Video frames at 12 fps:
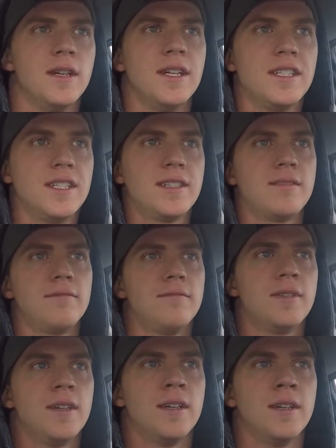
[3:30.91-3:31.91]
It's
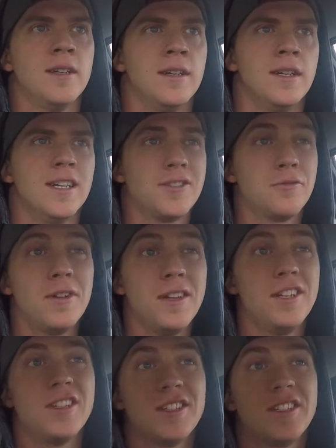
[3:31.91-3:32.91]

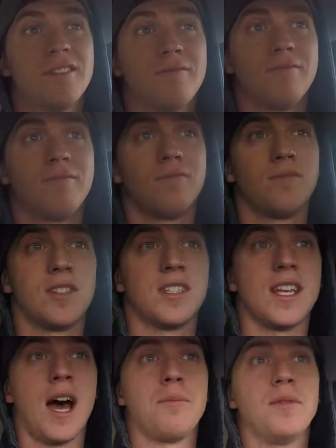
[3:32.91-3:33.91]
really just
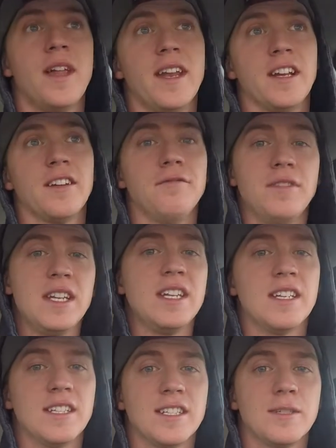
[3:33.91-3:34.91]
stop letting
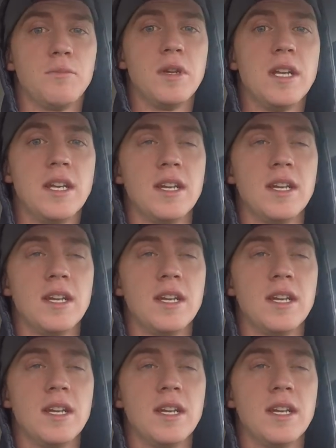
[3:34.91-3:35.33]
convenience be